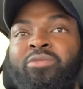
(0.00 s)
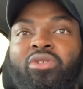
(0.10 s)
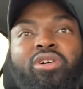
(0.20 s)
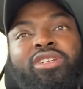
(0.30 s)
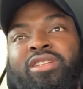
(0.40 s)

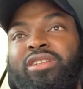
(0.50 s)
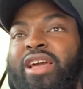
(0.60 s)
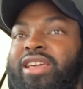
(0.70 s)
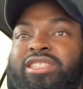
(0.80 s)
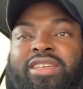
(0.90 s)
all the
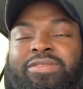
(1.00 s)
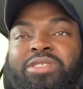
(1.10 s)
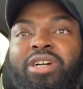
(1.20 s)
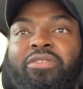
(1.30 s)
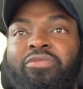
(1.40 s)
negative
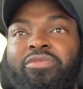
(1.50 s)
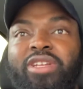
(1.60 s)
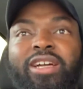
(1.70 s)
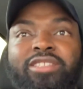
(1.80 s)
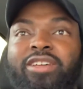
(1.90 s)
stuff
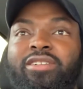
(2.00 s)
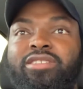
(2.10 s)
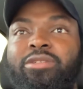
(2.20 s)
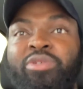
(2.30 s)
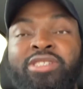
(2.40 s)
that the
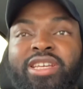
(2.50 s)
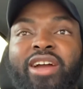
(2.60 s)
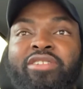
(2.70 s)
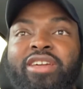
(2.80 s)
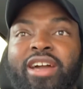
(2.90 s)
Prince
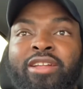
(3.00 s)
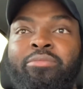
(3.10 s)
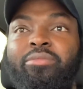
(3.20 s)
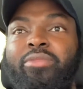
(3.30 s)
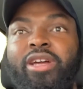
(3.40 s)
Harry and
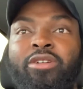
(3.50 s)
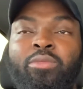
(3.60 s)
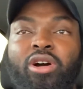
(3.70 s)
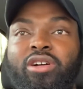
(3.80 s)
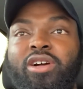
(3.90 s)
Meghan Markle